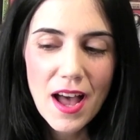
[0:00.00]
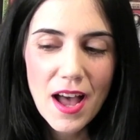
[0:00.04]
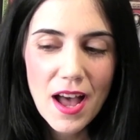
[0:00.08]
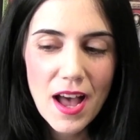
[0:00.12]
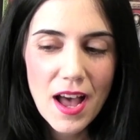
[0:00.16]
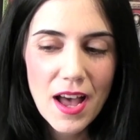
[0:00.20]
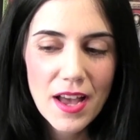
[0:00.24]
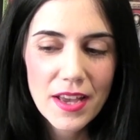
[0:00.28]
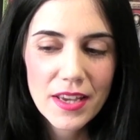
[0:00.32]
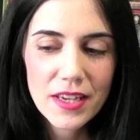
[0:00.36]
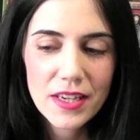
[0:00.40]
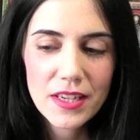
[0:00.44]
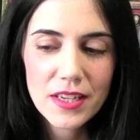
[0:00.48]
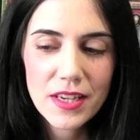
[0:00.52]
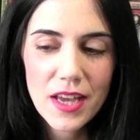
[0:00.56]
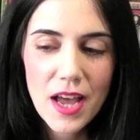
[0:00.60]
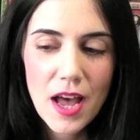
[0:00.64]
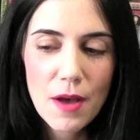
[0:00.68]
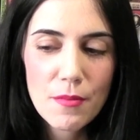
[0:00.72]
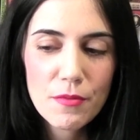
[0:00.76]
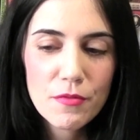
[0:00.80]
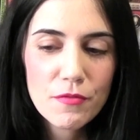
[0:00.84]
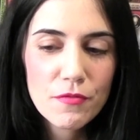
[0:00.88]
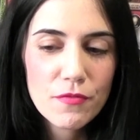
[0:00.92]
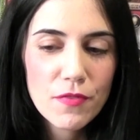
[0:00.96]
I
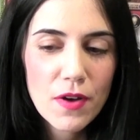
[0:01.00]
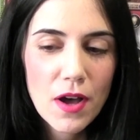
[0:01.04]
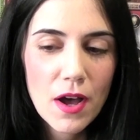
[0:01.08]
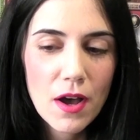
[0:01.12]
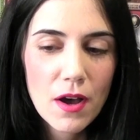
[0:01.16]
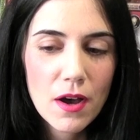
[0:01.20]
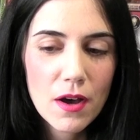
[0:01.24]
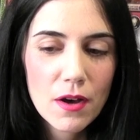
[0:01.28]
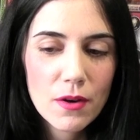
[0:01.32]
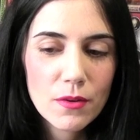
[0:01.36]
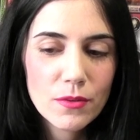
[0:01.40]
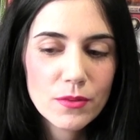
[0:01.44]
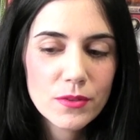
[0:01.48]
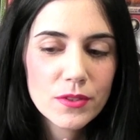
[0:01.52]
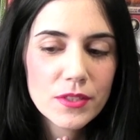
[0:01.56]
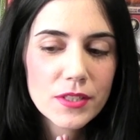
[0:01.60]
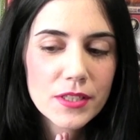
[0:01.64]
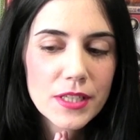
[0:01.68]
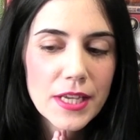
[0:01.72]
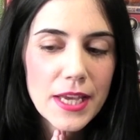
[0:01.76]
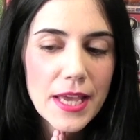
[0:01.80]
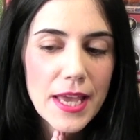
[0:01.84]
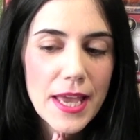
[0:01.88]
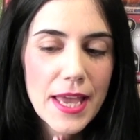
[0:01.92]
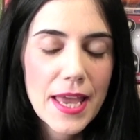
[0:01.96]
haven't
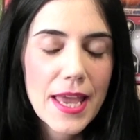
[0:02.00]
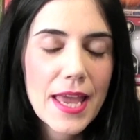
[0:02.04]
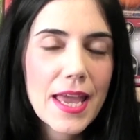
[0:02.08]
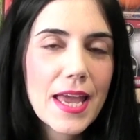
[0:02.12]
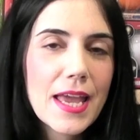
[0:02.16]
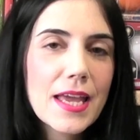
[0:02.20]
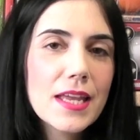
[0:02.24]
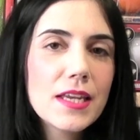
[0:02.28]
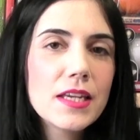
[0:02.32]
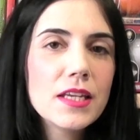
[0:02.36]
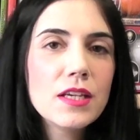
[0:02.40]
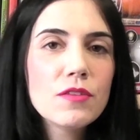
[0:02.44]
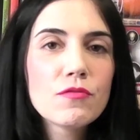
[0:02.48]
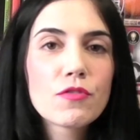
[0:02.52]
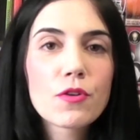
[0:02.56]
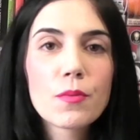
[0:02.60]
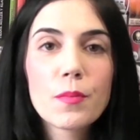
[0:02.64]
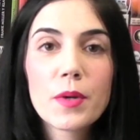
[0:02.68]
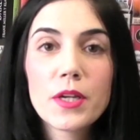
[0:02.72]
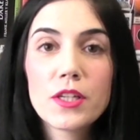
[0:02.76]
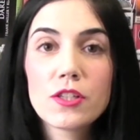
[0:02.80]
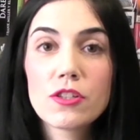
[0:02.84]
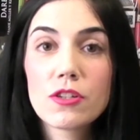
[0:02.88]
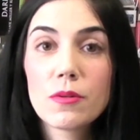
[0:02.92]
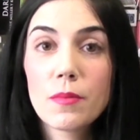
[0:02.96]
found any
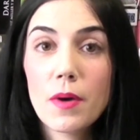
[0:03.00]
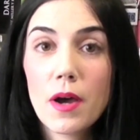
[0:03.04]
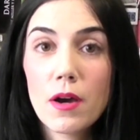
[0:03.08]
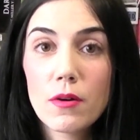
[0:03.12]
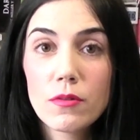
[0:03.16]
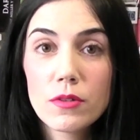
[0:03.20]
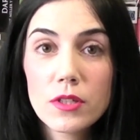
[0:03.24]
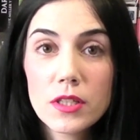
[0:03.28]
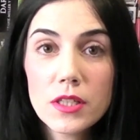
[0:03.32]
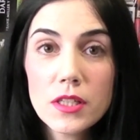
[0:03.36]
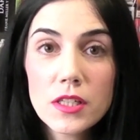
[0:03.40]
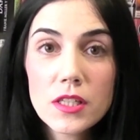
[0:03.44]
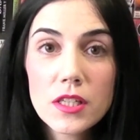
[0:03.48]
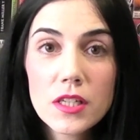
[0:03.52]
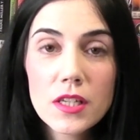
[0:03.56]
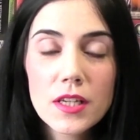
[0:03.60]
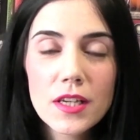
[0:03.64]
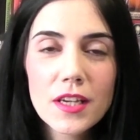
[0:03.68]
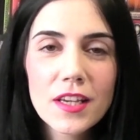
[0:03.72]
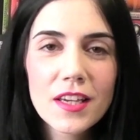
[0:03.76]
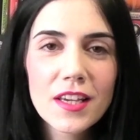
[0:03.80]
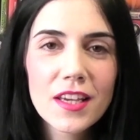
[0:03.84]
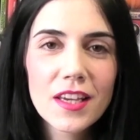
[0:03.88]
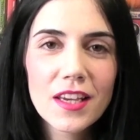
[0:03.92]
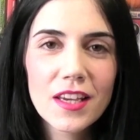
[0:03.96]
information about it
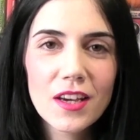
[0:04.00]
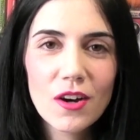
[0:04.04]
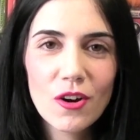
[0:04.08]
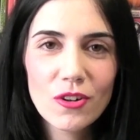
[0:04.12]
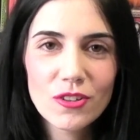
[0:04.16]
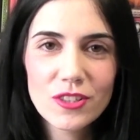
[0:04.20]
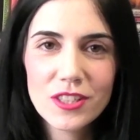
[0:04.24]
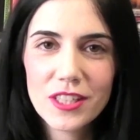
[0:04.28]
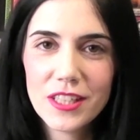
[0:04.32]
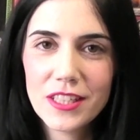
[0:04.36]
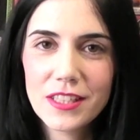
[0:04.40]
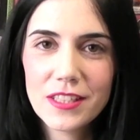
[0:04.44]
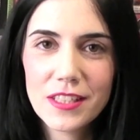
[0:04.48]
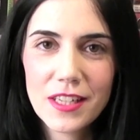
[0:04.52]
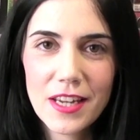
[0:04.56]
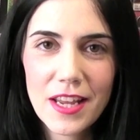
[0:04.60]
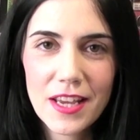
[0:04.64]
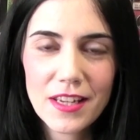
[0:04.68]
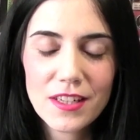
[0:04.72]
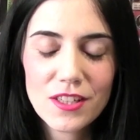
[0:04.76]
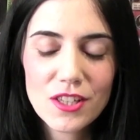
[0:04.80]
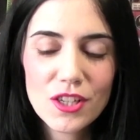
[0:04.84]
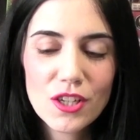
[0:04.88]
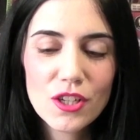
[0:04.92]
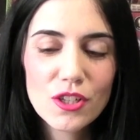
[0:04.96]
on the
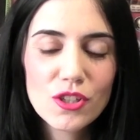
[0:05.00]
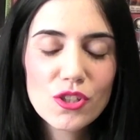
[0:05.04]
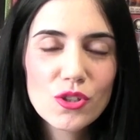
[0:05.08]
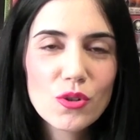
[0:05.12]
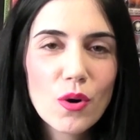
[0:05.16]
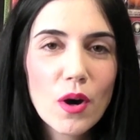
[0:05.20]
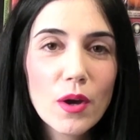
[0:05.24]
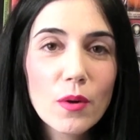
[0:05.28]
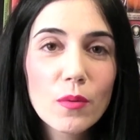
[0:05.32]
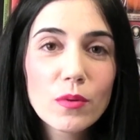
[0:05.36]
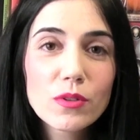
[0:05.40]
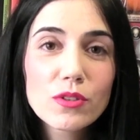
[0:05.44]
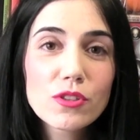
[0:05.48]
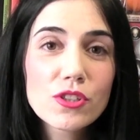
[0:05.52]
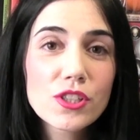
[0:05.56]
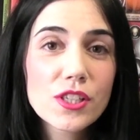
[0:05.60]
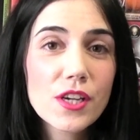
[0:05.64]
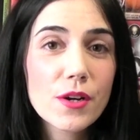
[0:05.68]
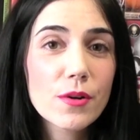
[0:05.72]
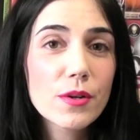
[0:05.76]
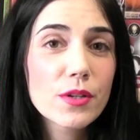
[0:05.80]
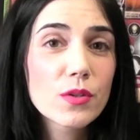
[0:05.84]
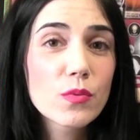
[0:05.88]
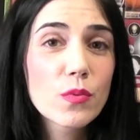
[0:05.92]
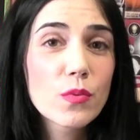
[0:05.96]
internet, so I want to share it